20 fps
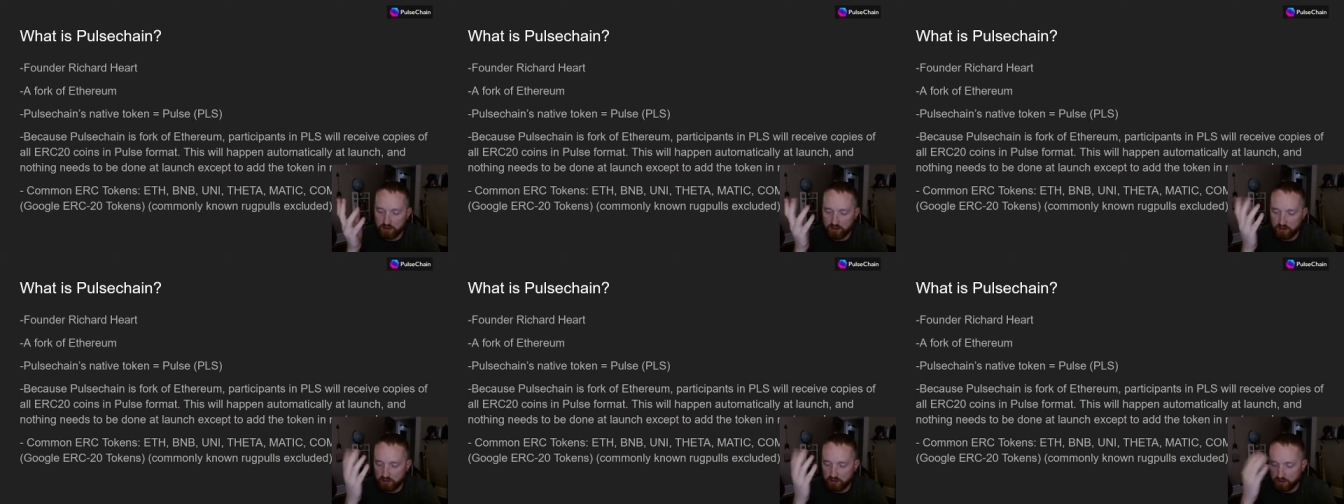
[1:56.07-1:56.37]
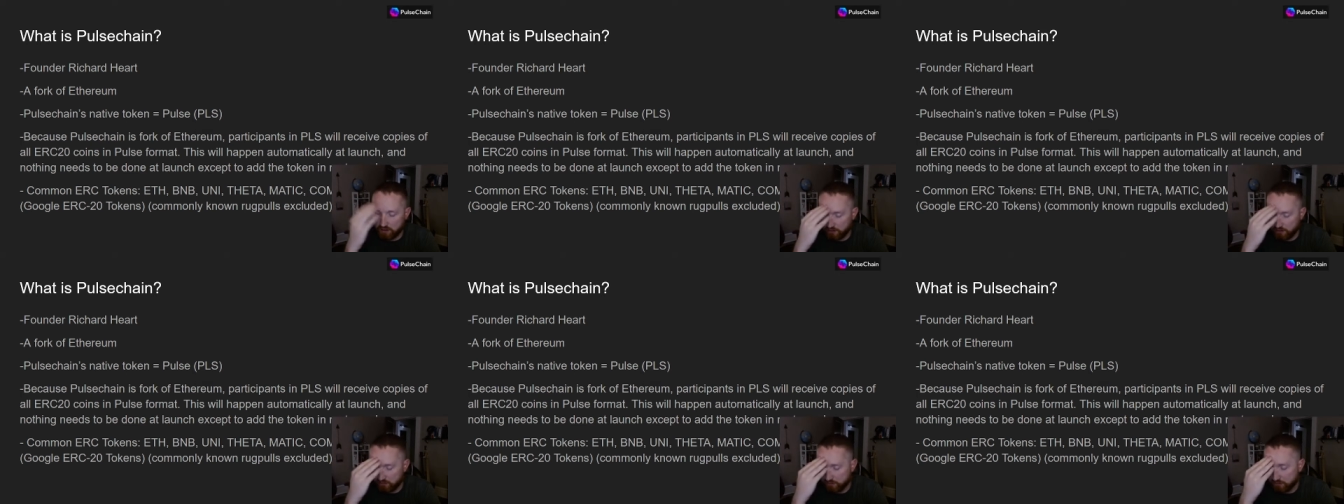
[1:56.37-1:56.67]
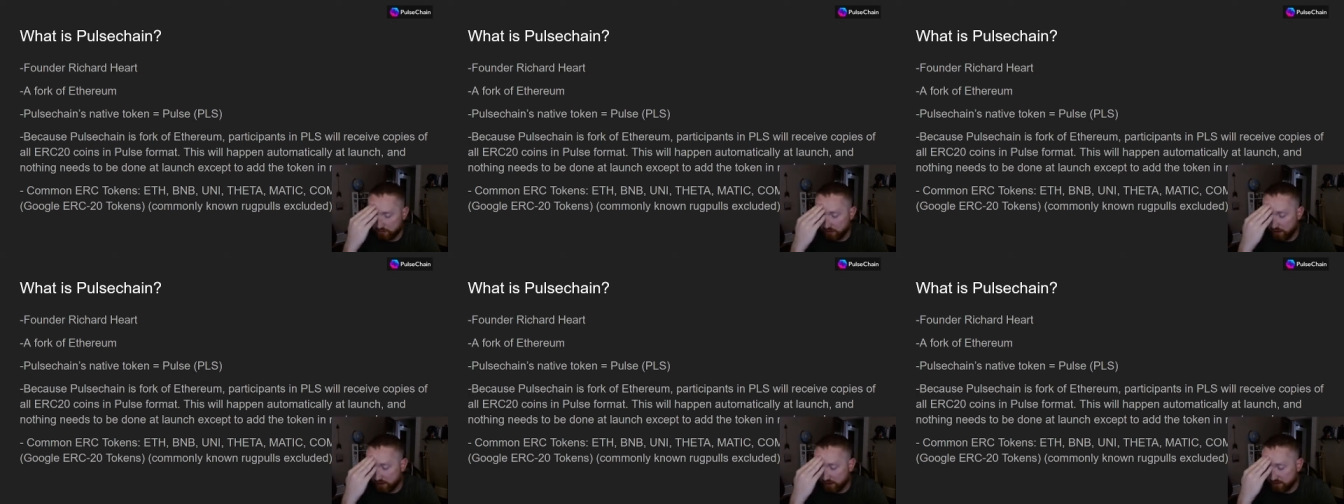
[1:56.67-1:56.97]

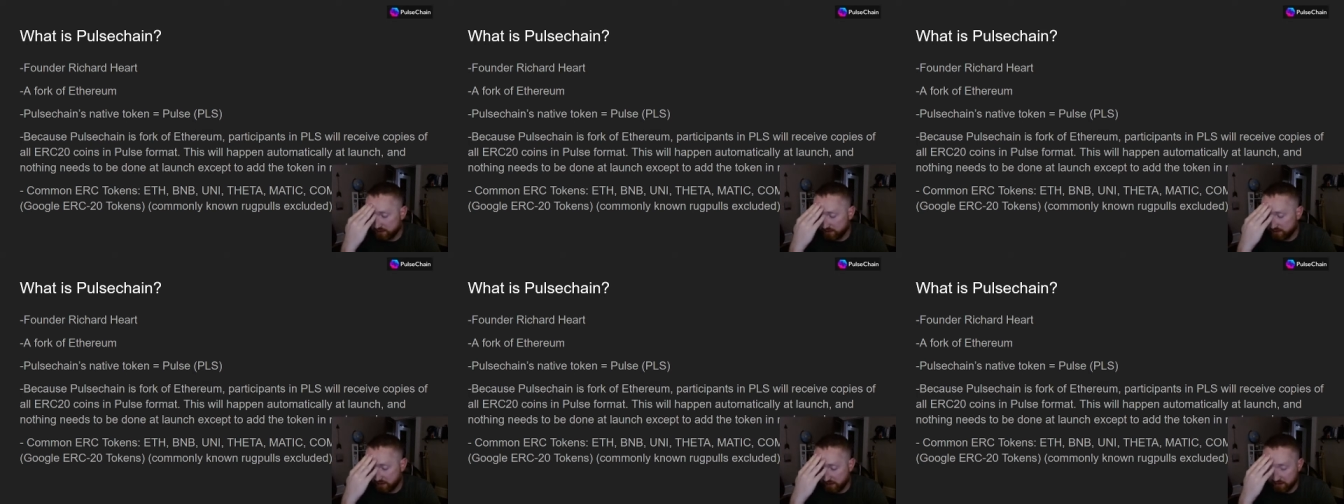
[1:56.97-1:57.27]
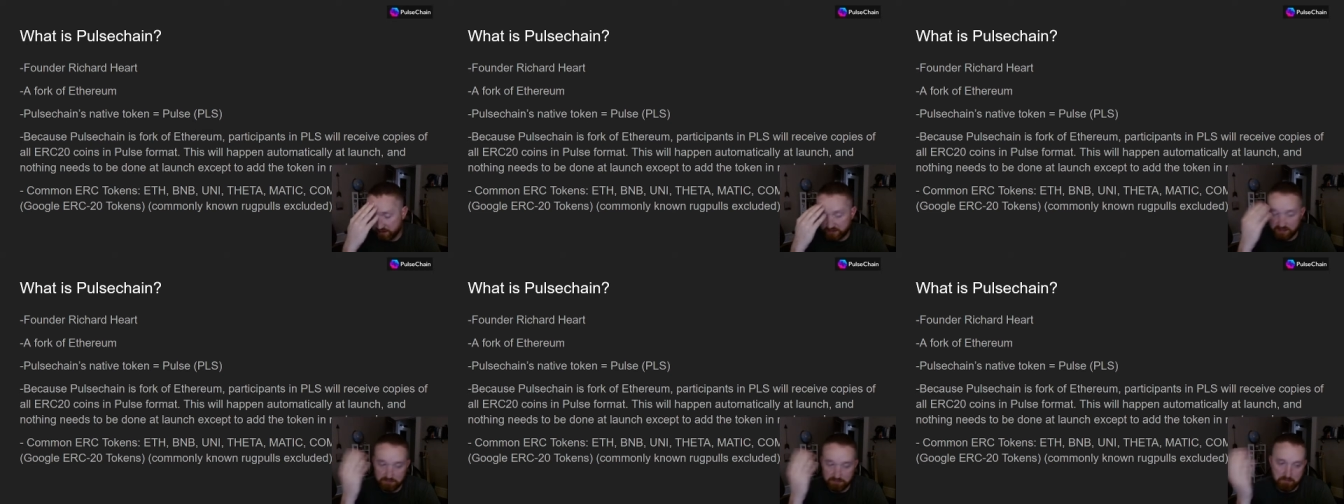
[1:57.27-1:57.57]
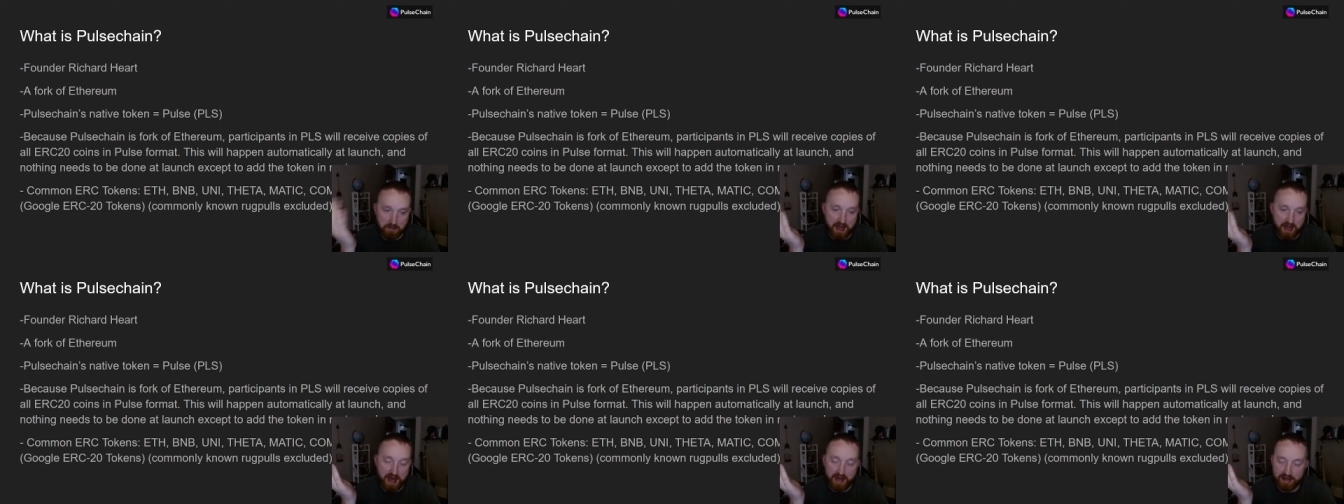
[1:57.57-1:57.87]
what else is ERC
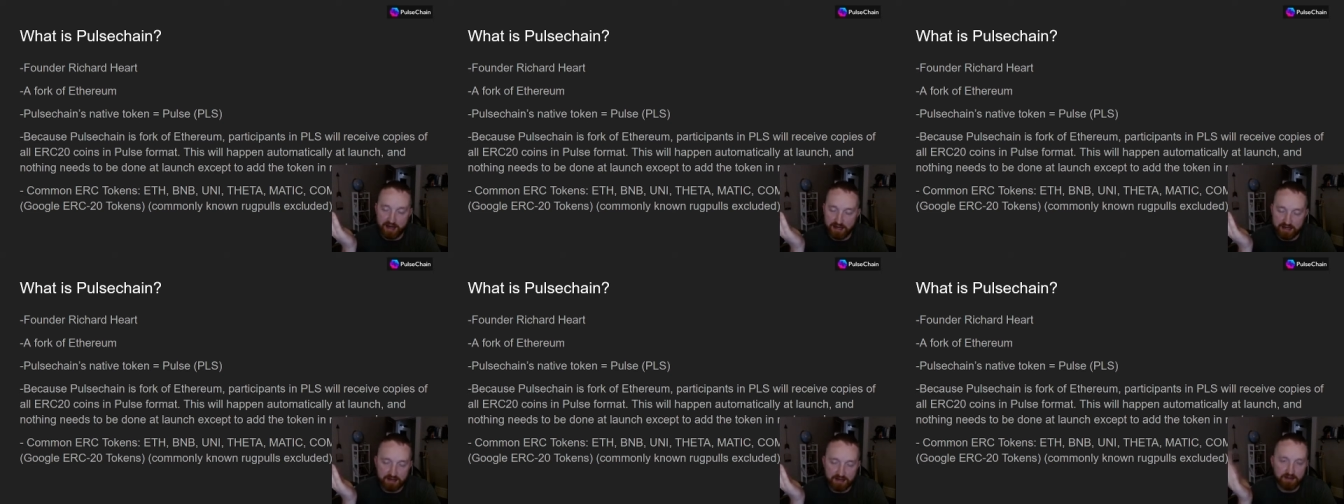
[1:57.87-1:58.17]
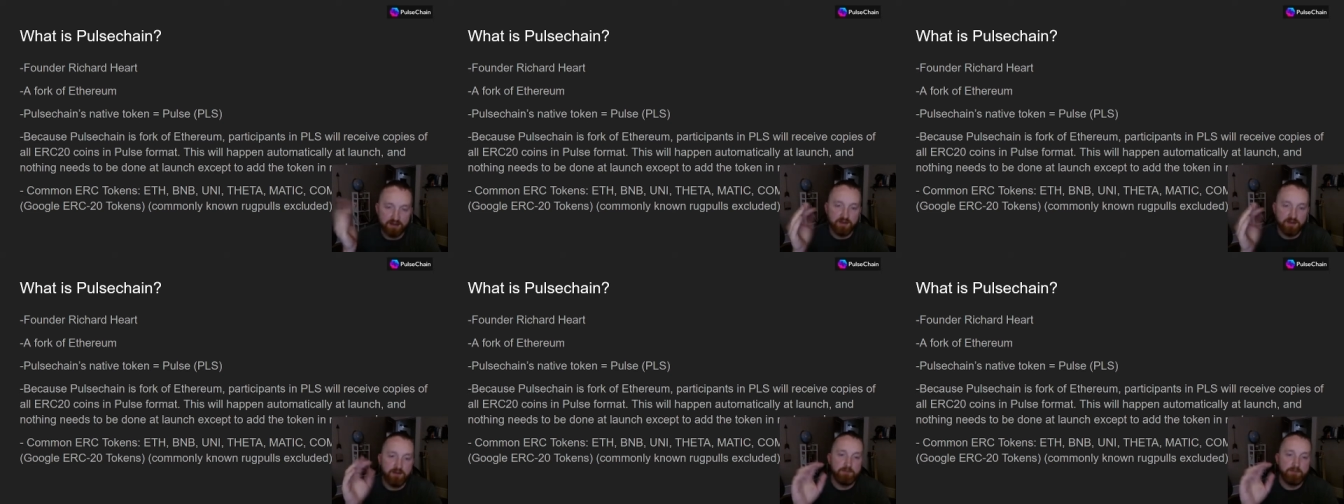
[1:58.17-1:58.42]
Matic.